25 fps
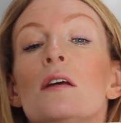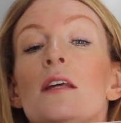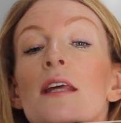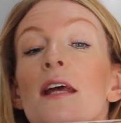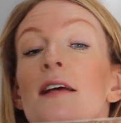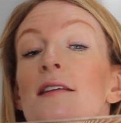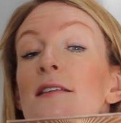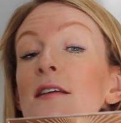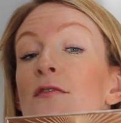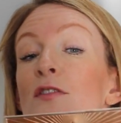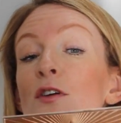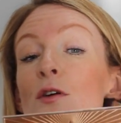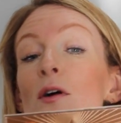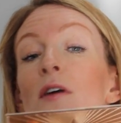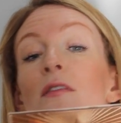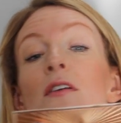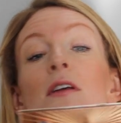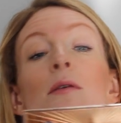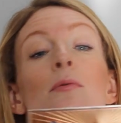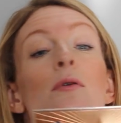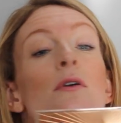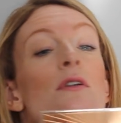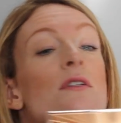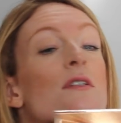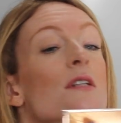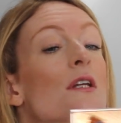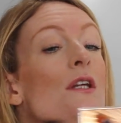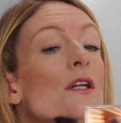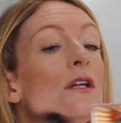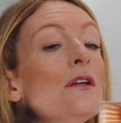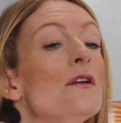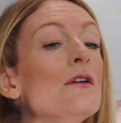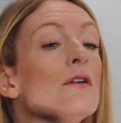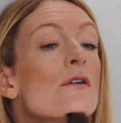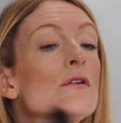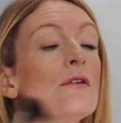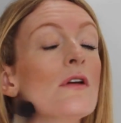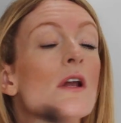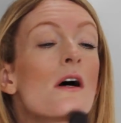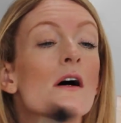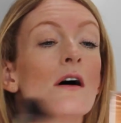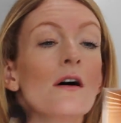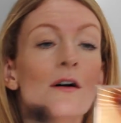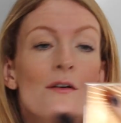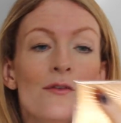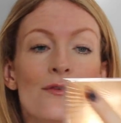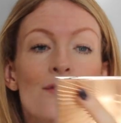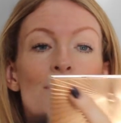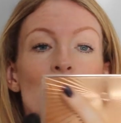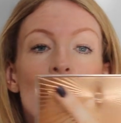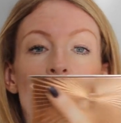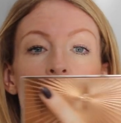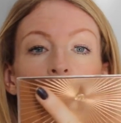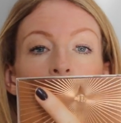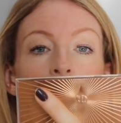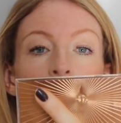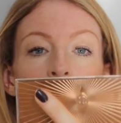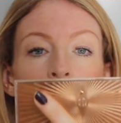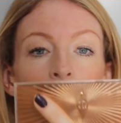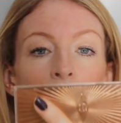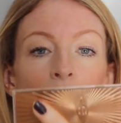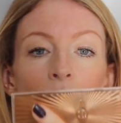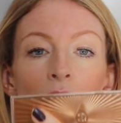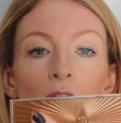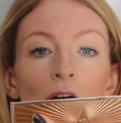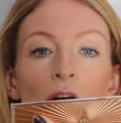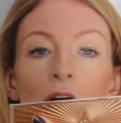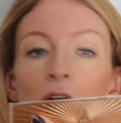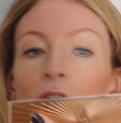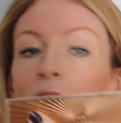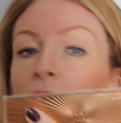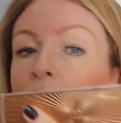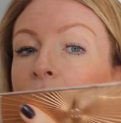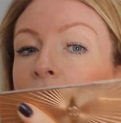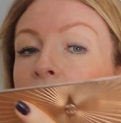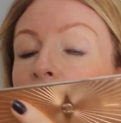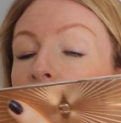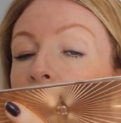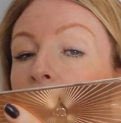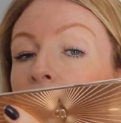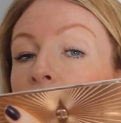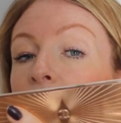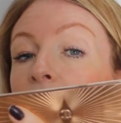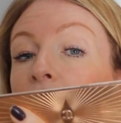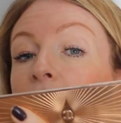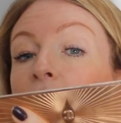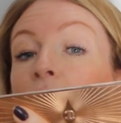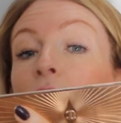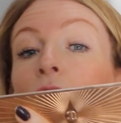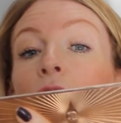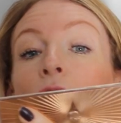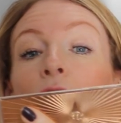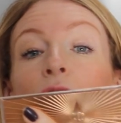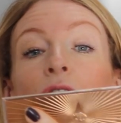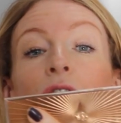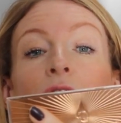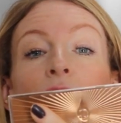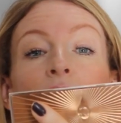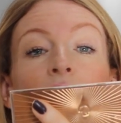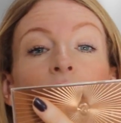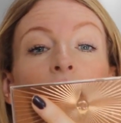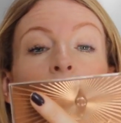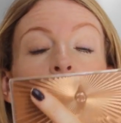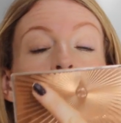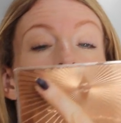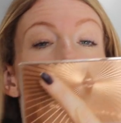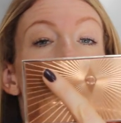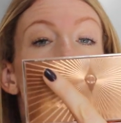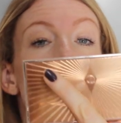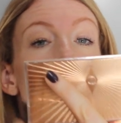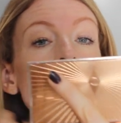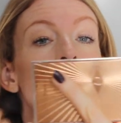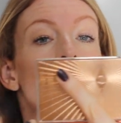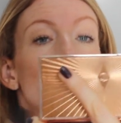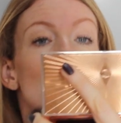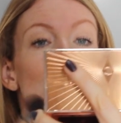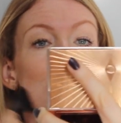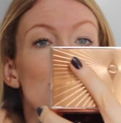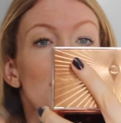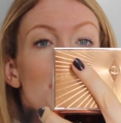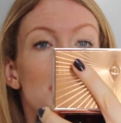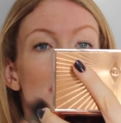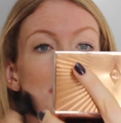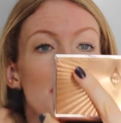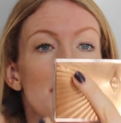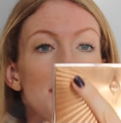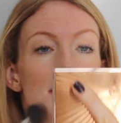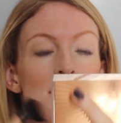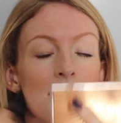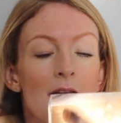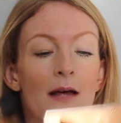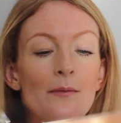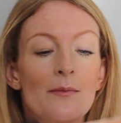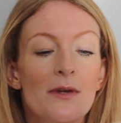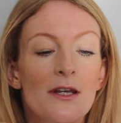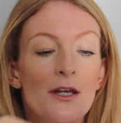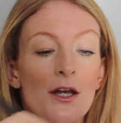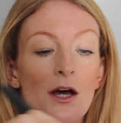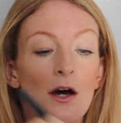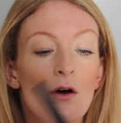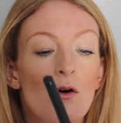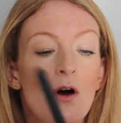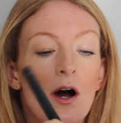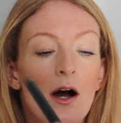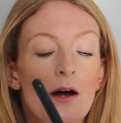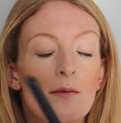Yes, if you have any products that you love, that you use for sculpting, please let me know.